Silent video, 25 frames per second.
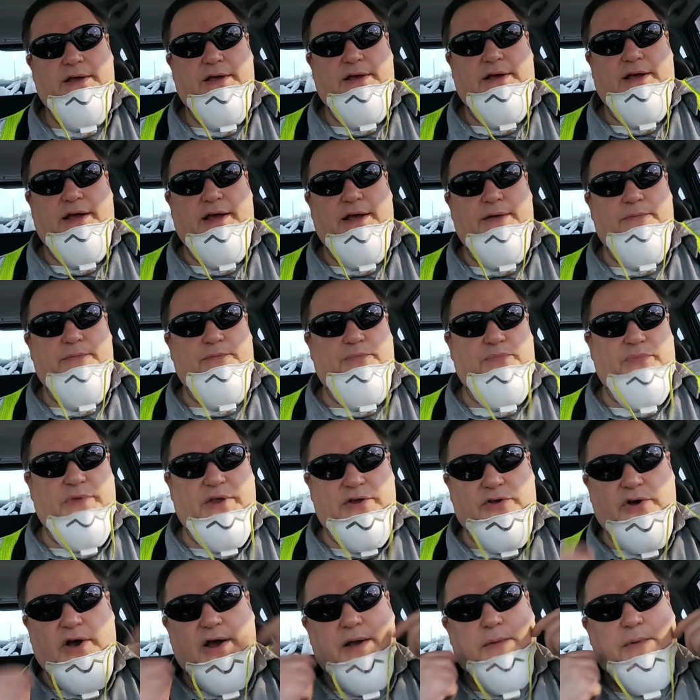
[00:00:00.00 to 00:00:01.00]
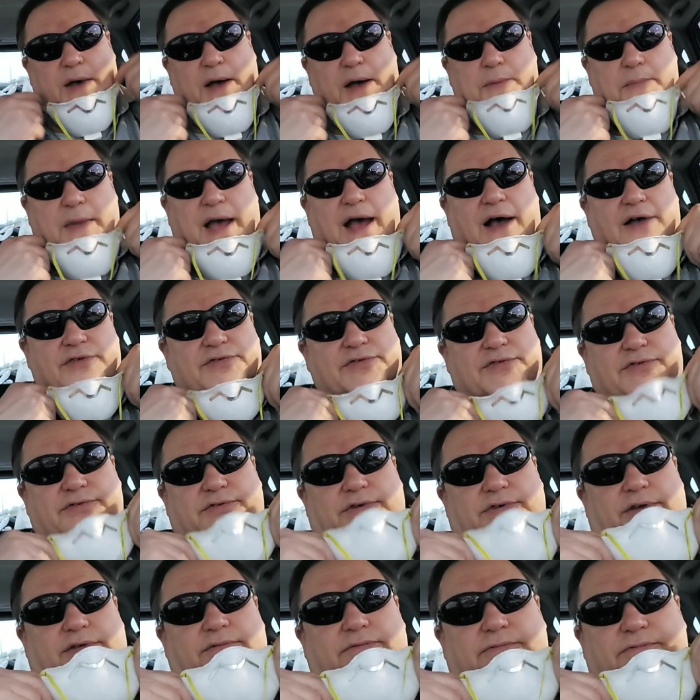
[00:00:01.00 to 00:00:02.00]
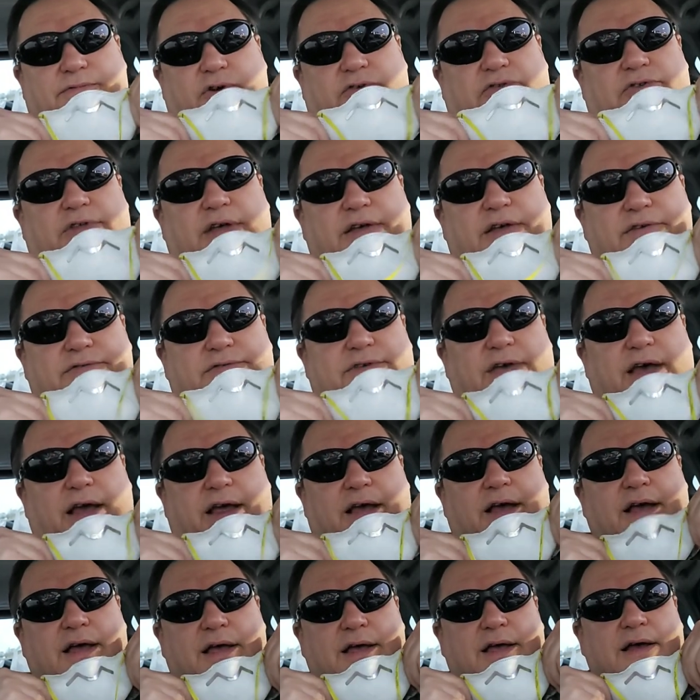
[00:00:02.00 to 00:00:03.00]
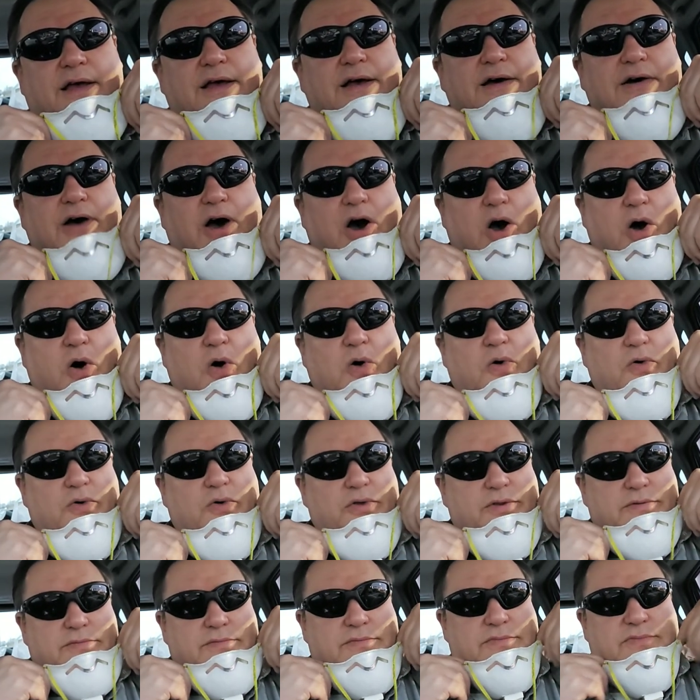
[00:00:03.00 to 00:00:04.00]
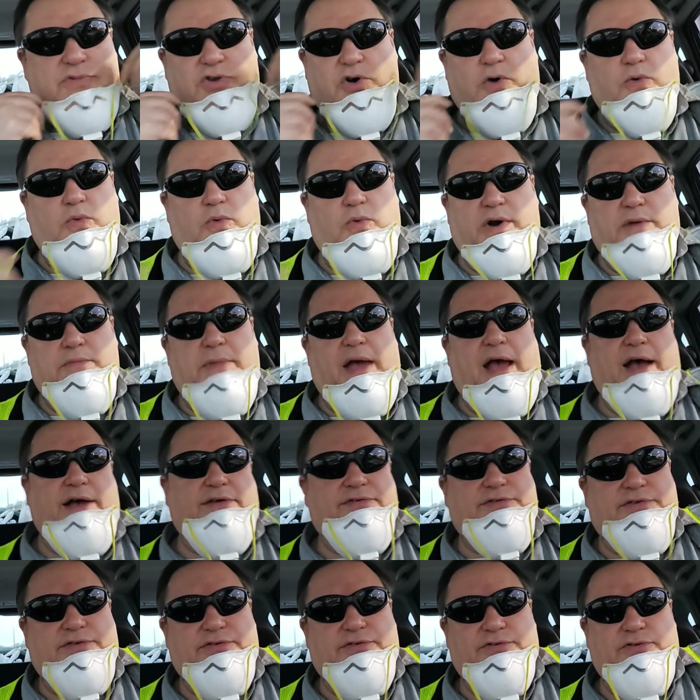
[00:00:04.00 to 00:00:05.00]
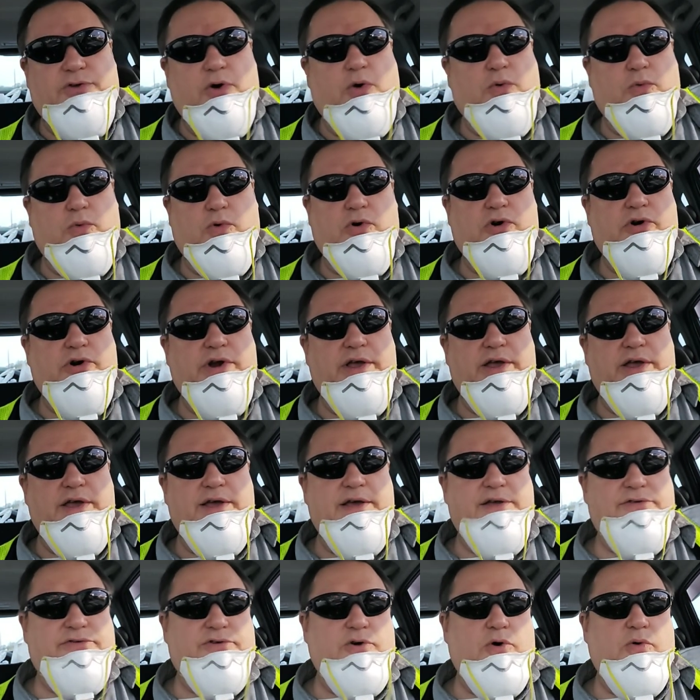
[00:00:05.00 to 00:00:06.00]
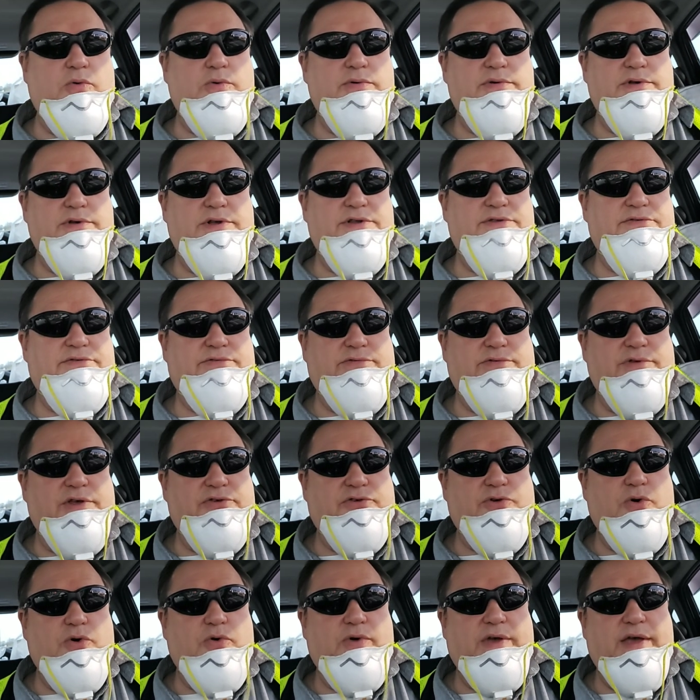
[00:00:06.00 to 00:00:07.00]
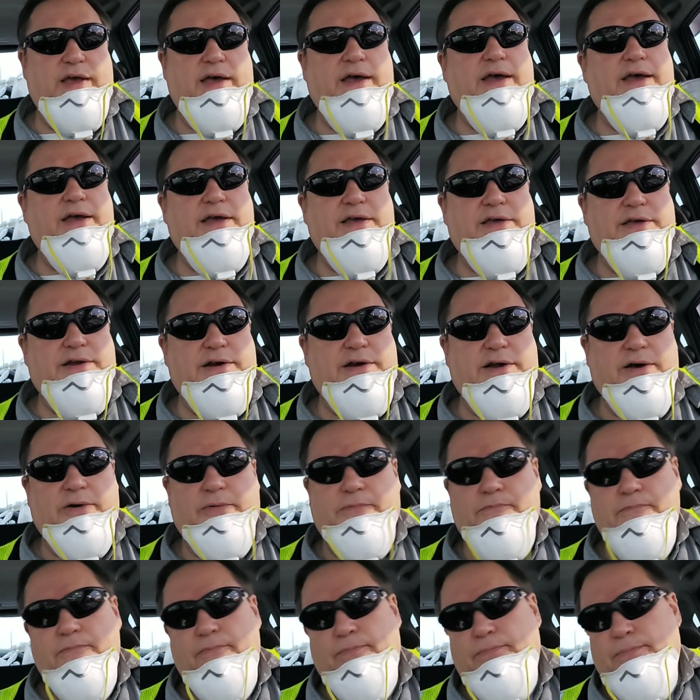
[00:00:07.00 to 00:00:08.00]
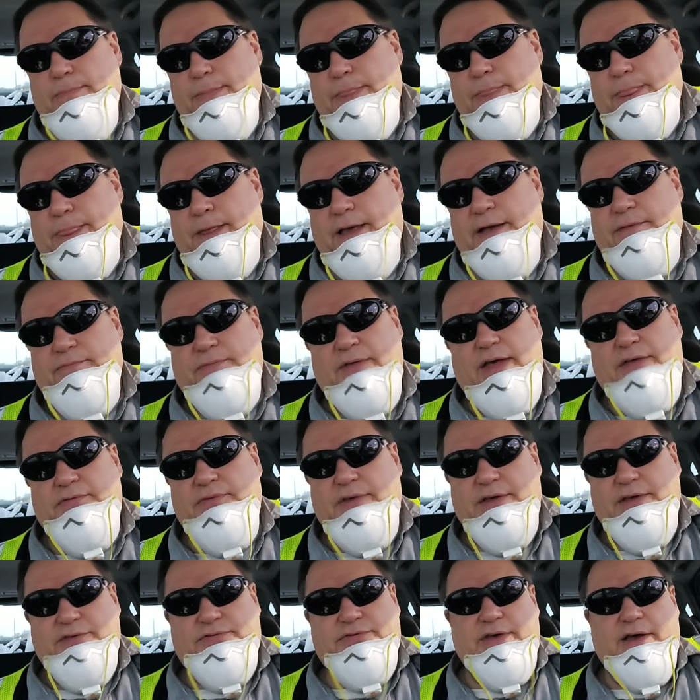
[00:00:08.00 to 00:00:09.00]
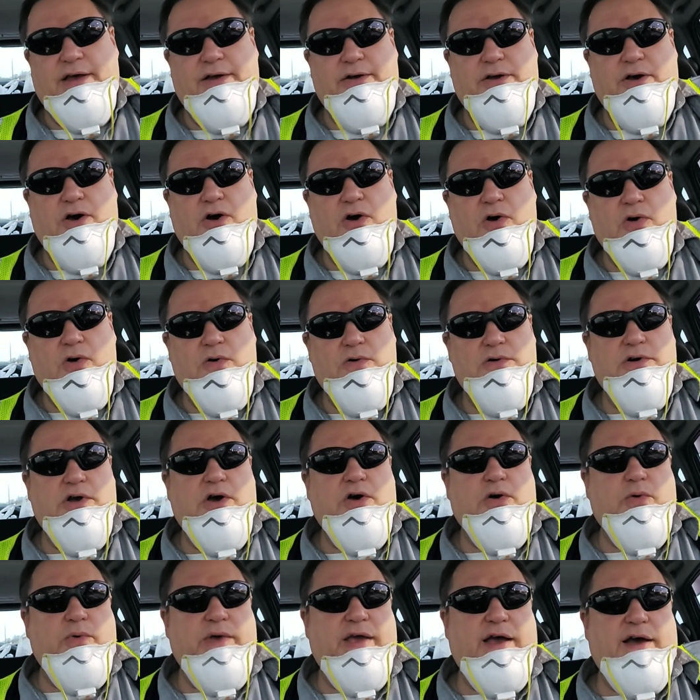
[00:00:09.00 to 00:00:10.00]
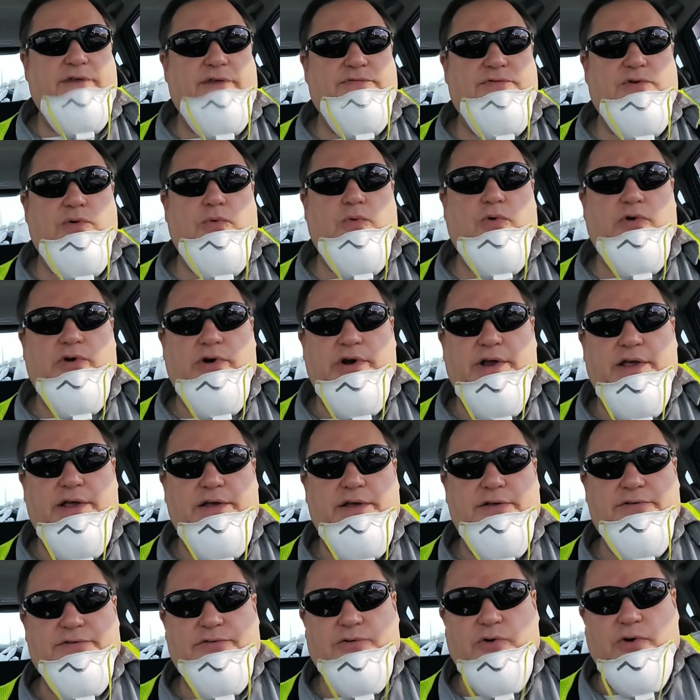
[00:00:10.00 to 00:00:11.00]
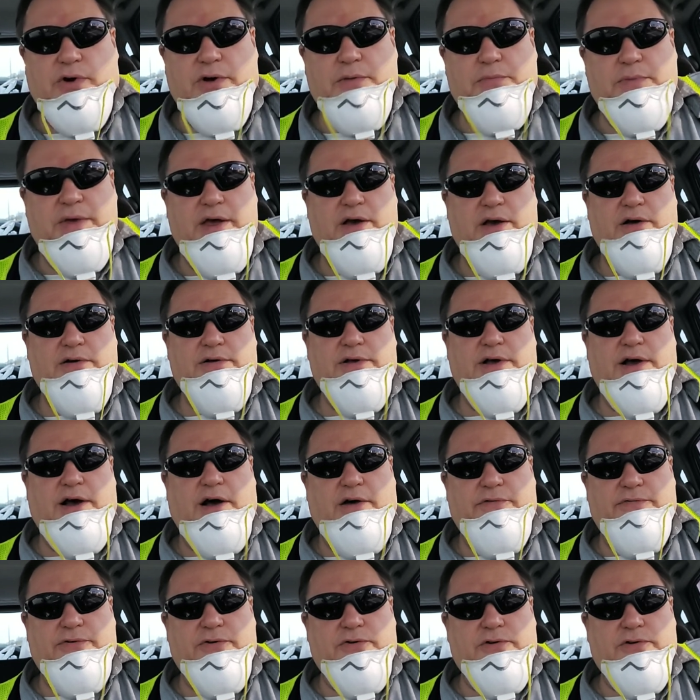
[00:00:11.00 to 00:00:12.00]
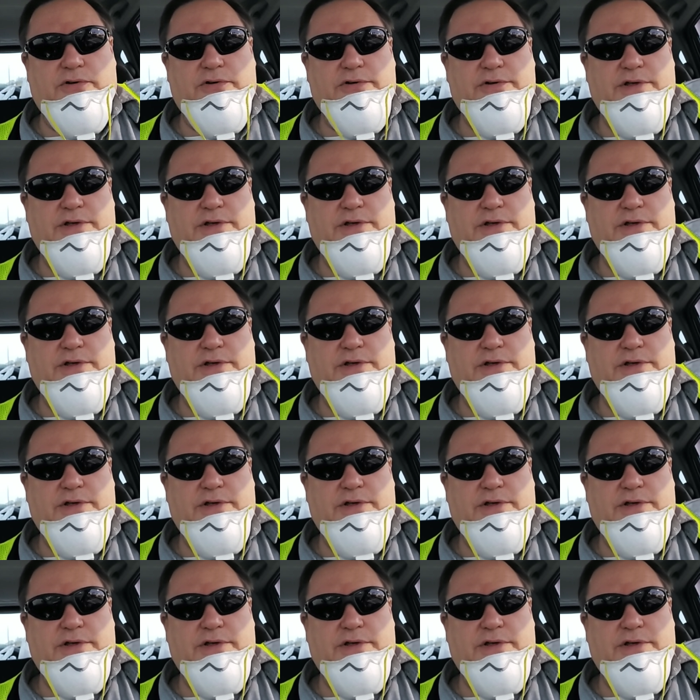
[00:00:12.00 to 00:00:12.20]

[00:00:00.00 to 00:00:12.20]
And they talk about masks. And first they say, oh, don't wear masks. Don't worry. It's okay, And then they said, oh, no, we have to worry. It's going to be awful.